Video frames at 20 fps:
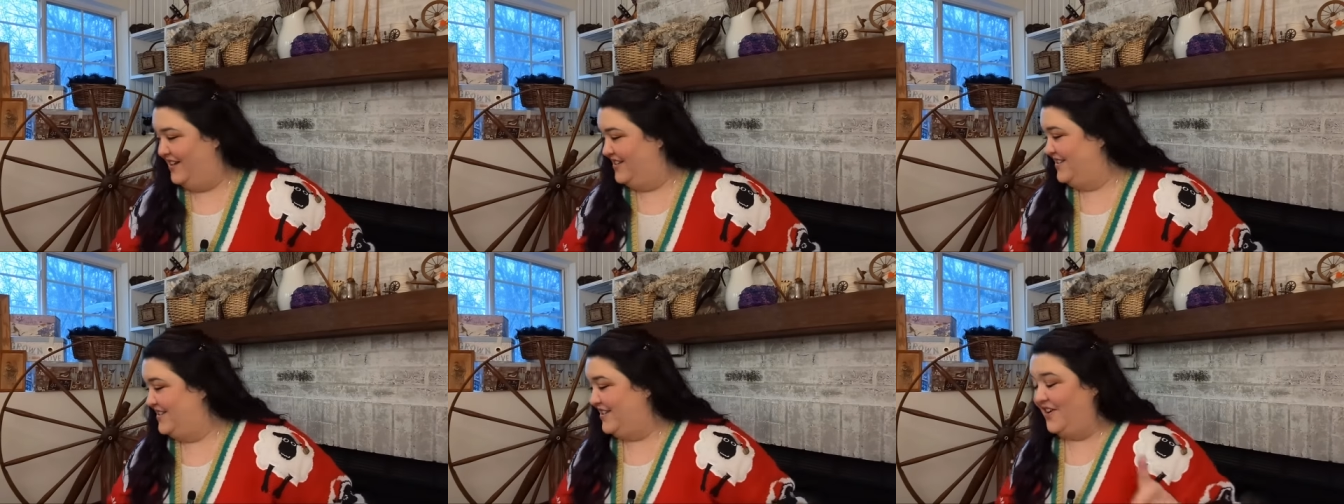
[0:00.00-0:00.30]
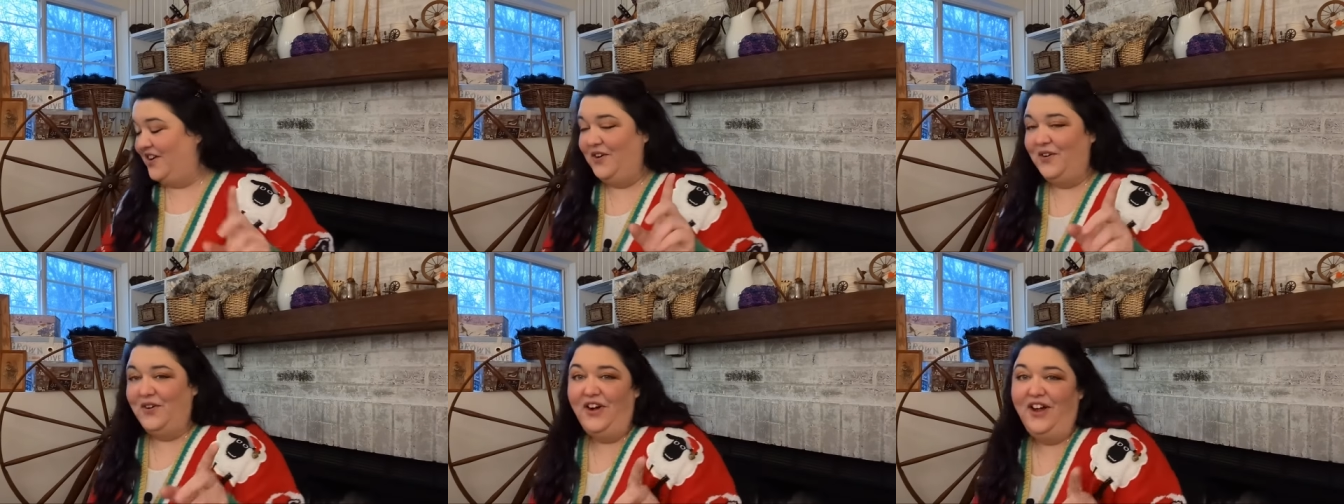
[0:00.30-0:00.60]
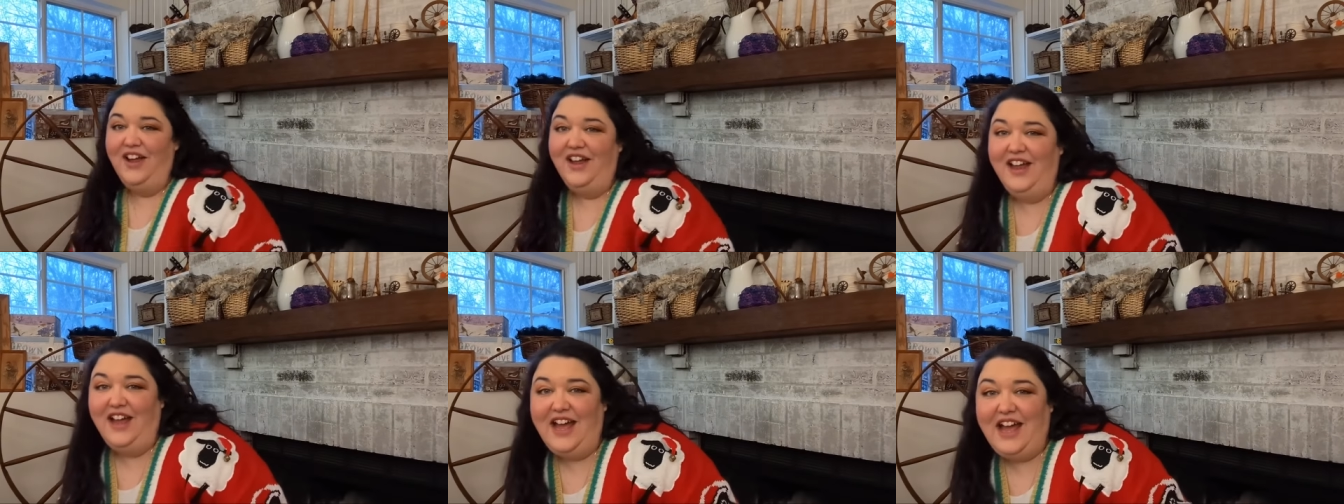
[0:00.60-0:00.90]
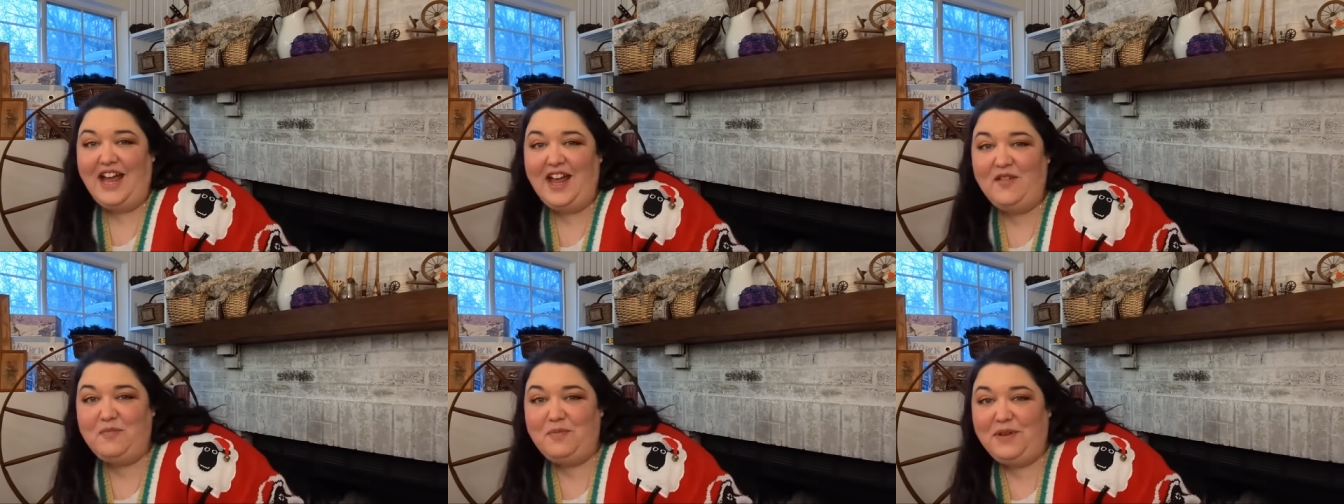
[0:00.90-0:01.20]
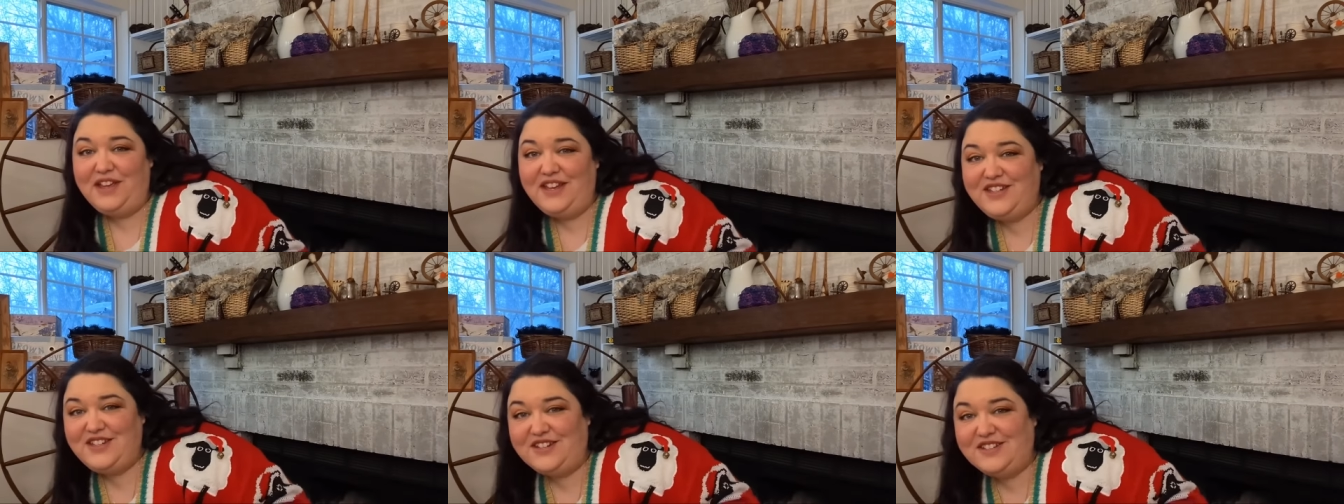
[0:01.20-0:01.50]
So I have
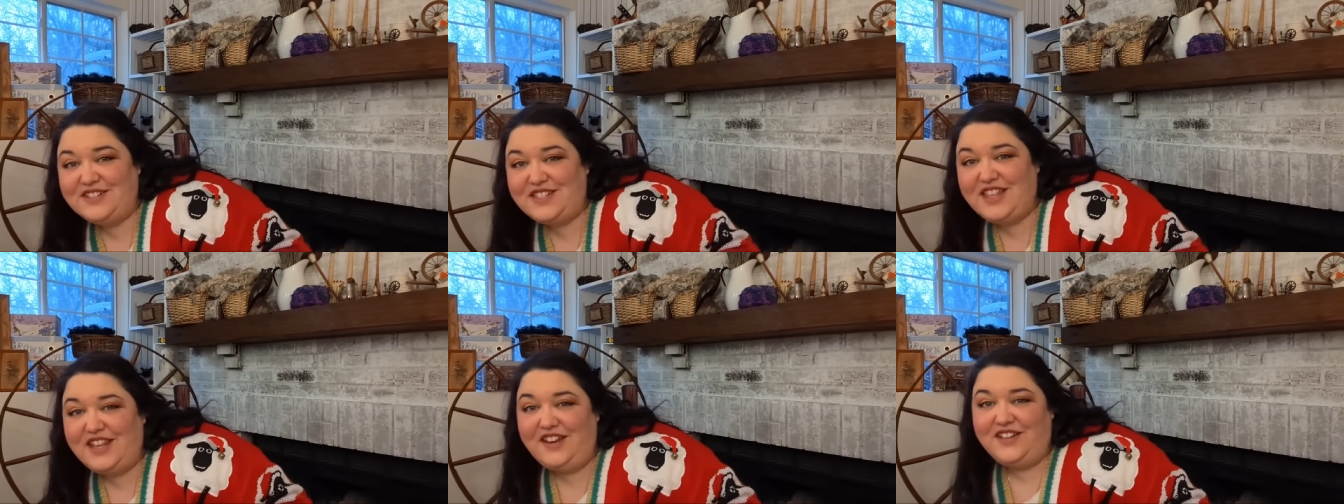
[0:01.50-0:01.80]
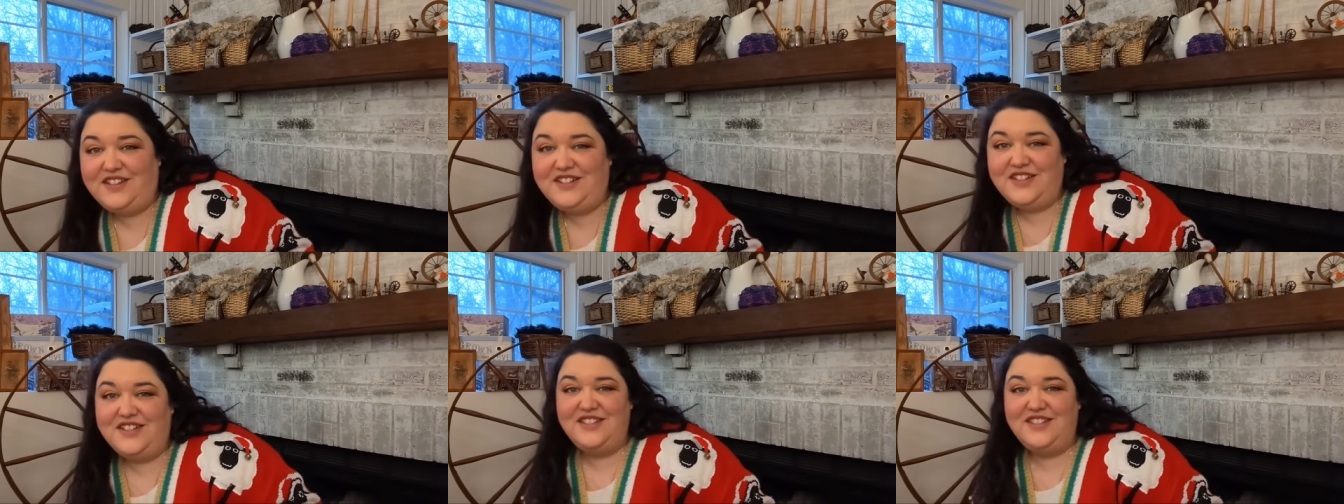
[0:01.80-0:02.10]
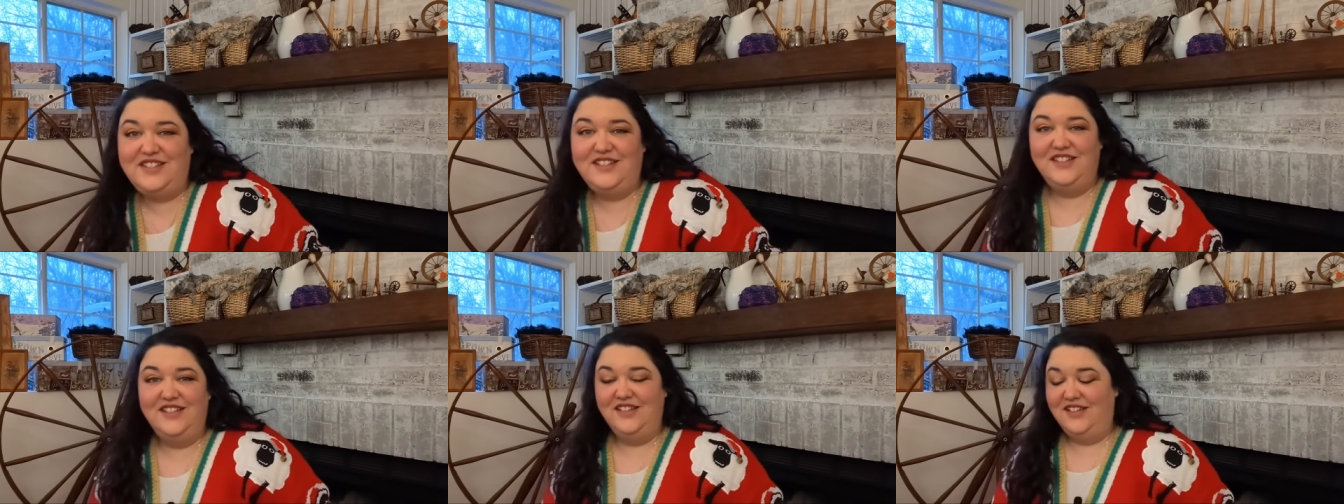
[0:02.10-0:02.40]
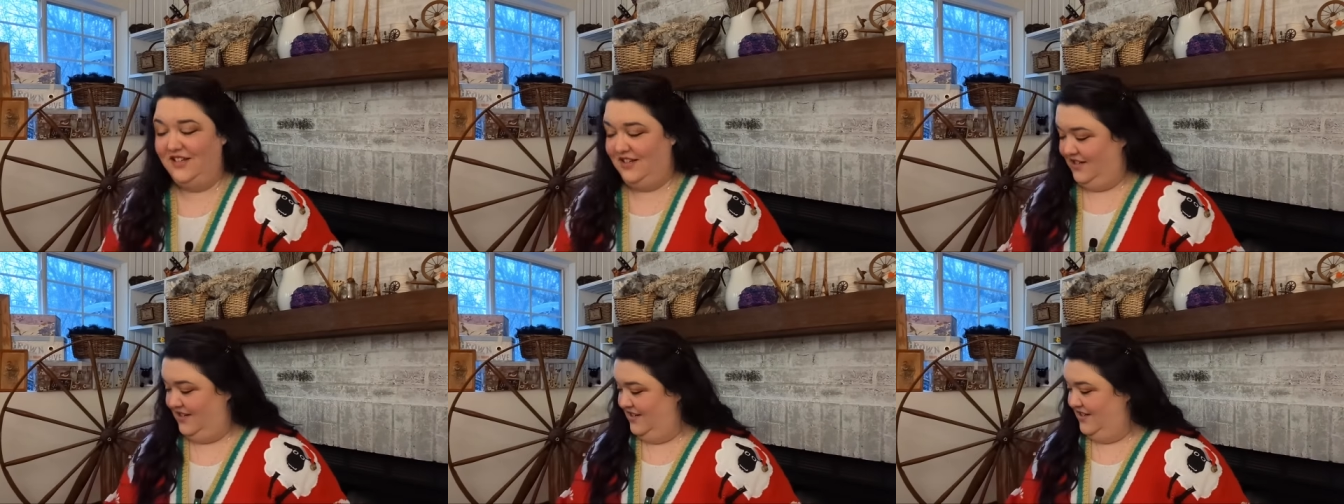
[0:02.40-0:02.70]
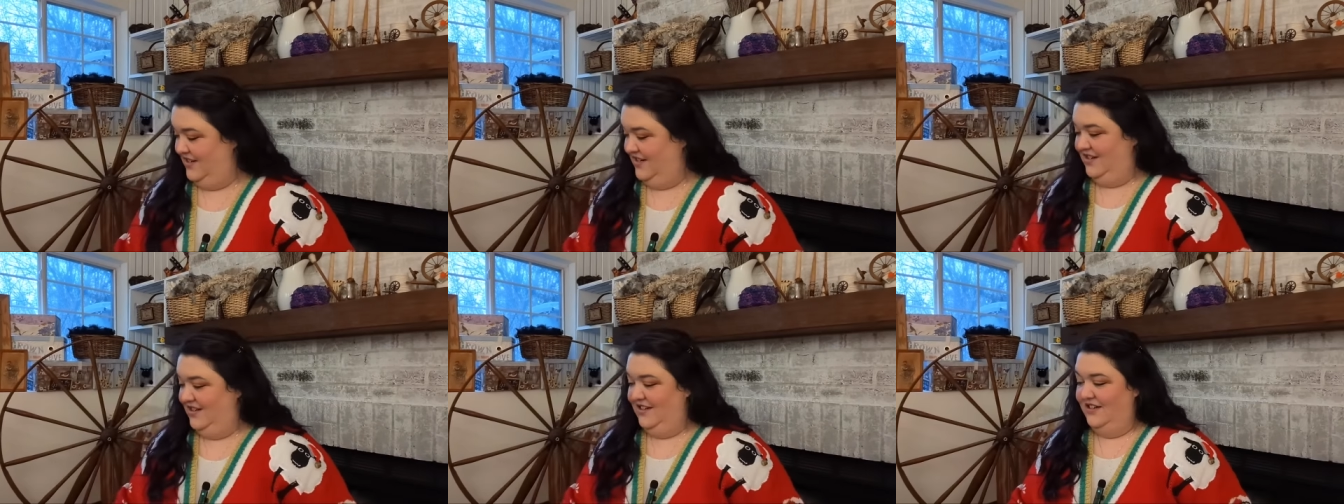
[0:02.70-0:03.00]
pictures that I'll just
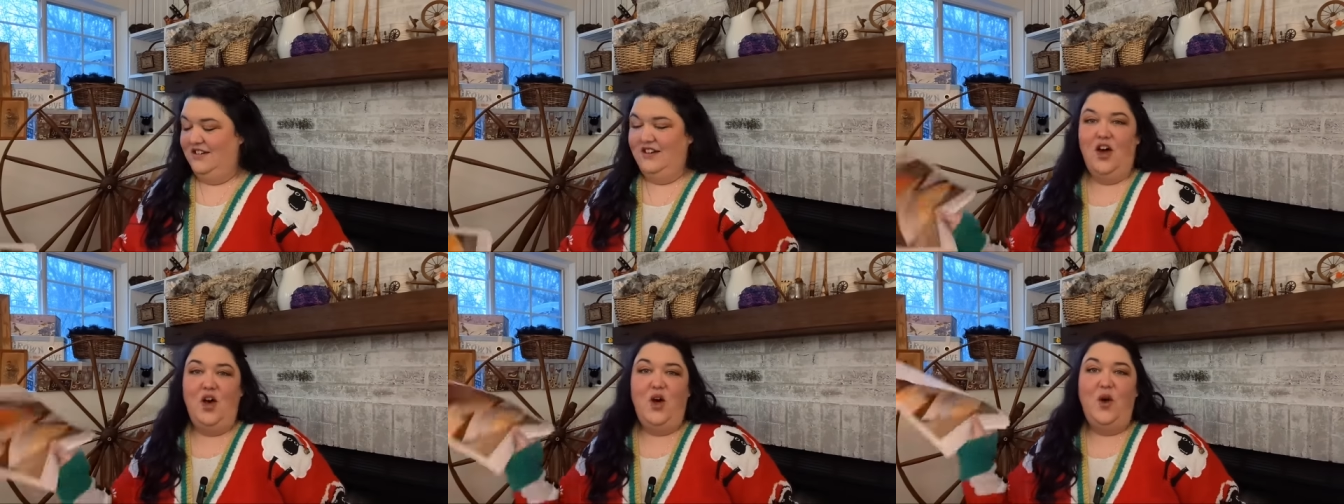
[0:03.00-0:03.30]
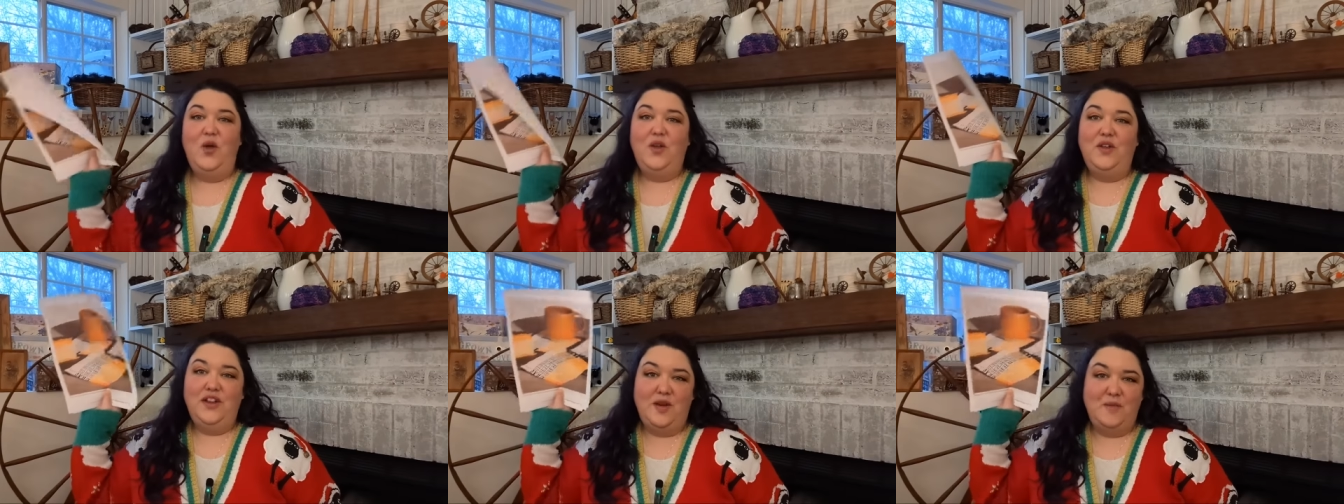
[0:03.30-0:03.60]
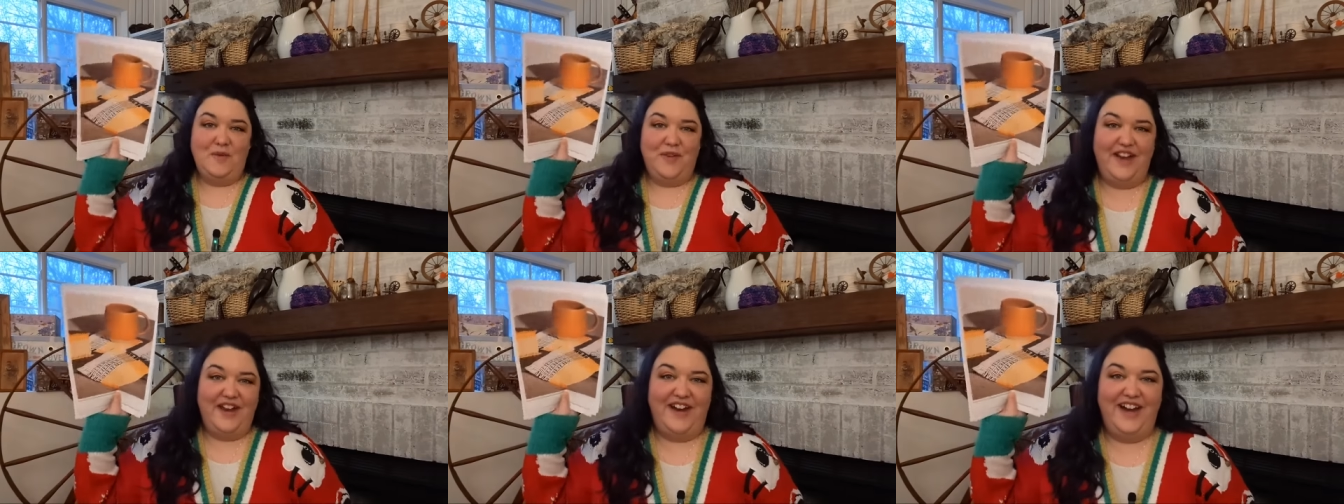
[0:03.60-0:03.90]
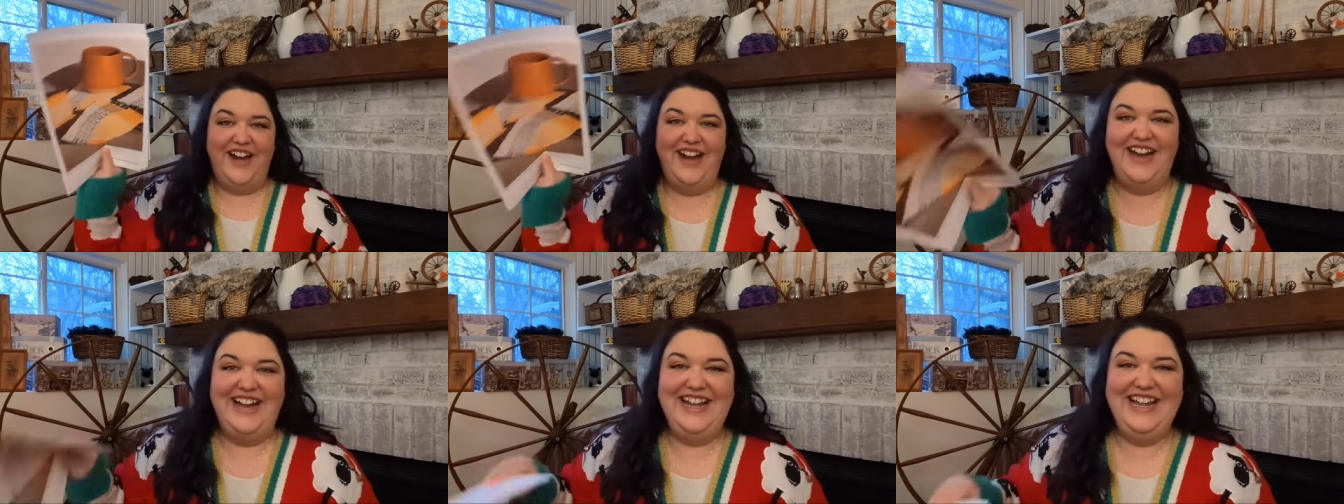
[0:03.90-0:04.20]
hold up here.